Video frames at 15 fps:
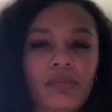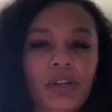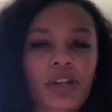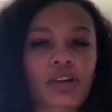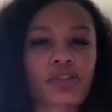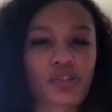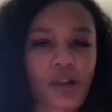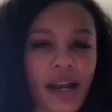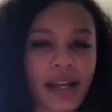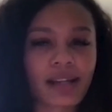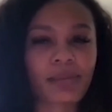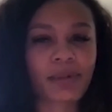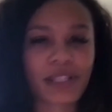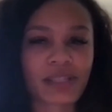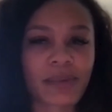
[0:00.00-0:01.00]
trying to
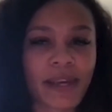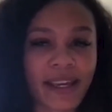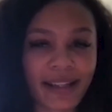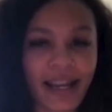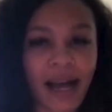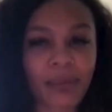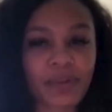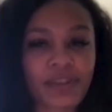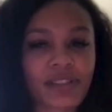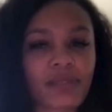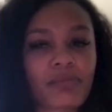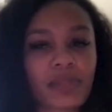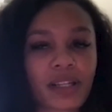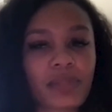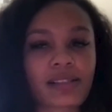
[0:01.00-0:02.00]
participate in capitalism,
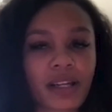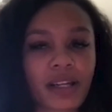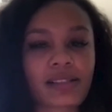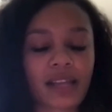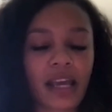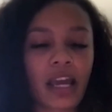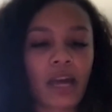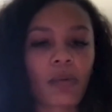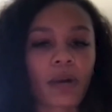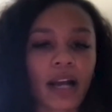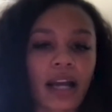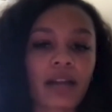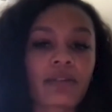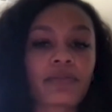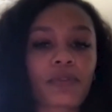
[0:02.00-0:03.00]
because we're
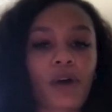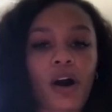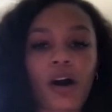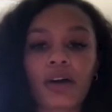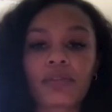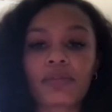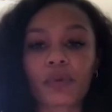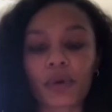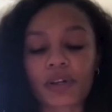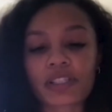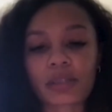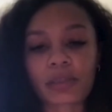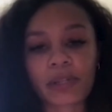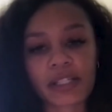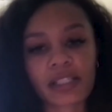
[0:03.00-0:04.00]
kind of all forced
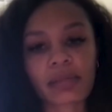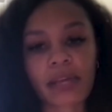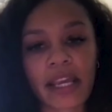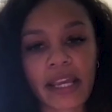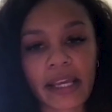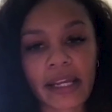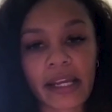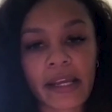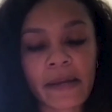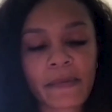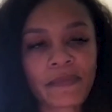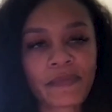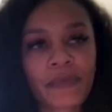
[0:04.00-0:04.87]
to participate in it.